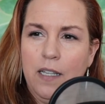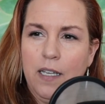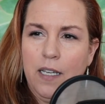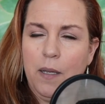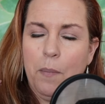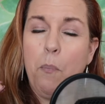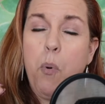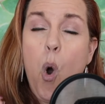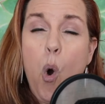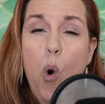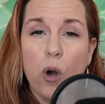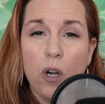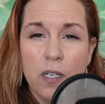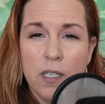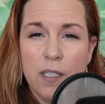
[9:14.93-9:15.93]

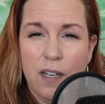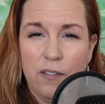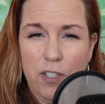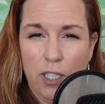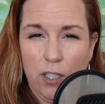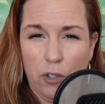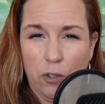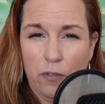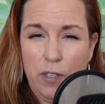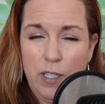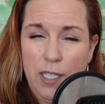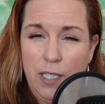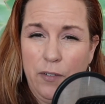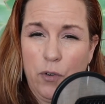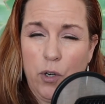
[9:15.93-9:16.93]
importance of
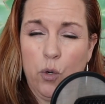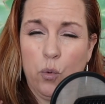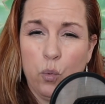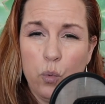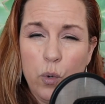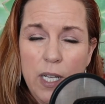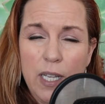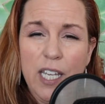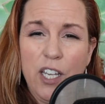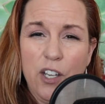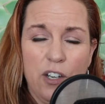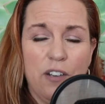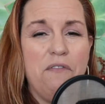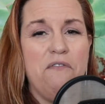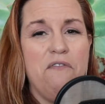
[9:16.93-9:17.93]
delivering really
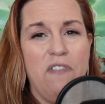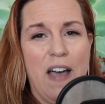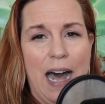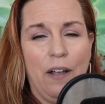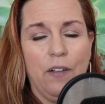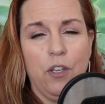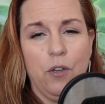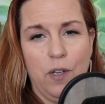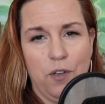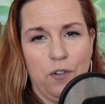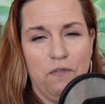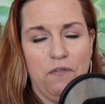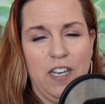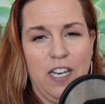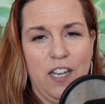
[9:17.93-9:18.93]
good value in your
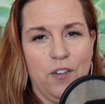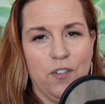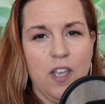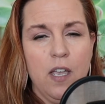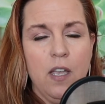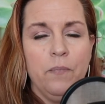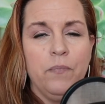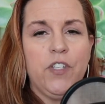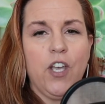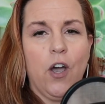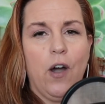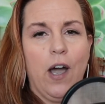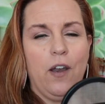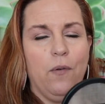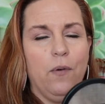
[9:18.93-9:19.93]
videos. So
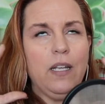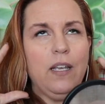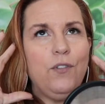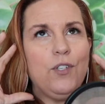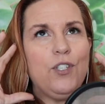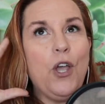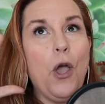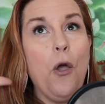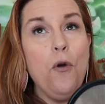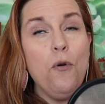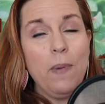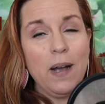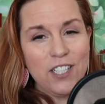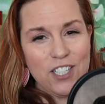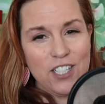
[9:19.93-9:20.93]
I don't want to give you too
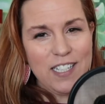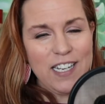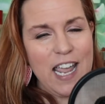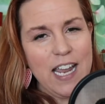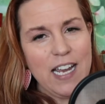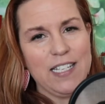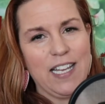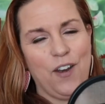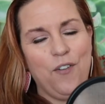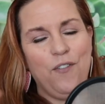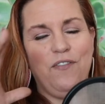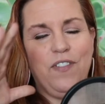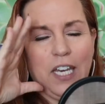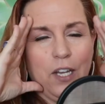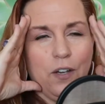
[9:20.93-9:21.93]
much today because I know
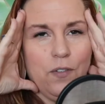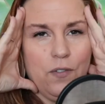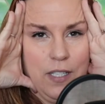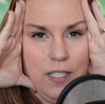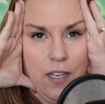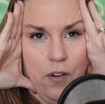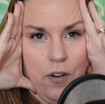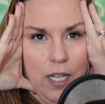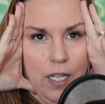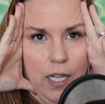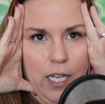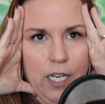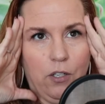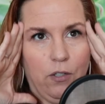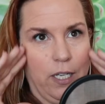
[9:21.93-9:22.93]
video is already
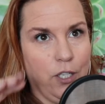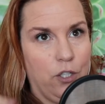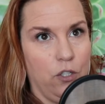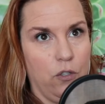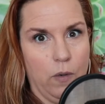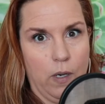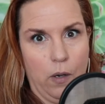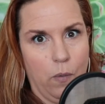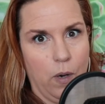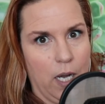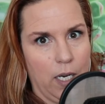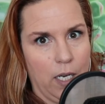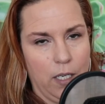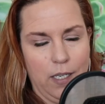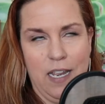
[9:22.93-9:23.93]
like, you're like, do I
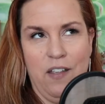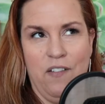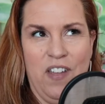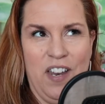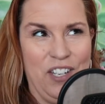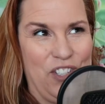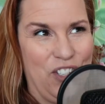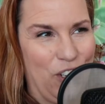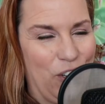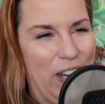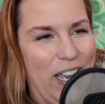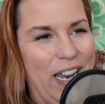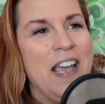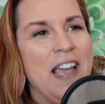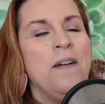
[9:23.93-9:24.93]
want to even do
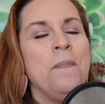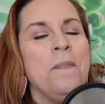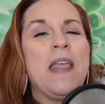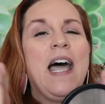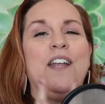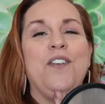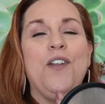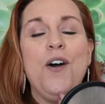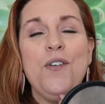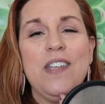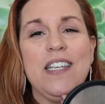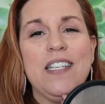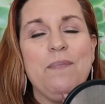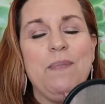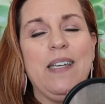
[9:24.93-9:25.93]
it? I know
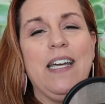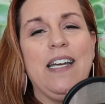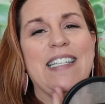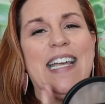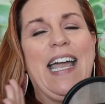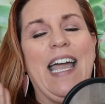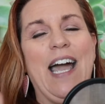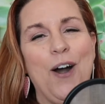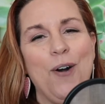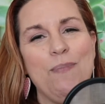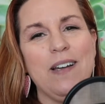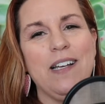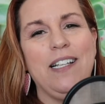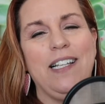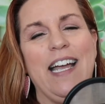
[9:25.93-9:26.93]
this because I
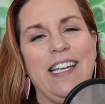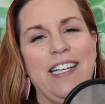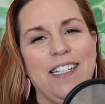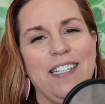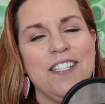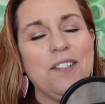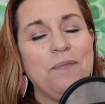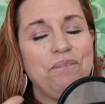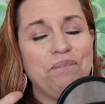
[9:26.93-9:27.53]
help clients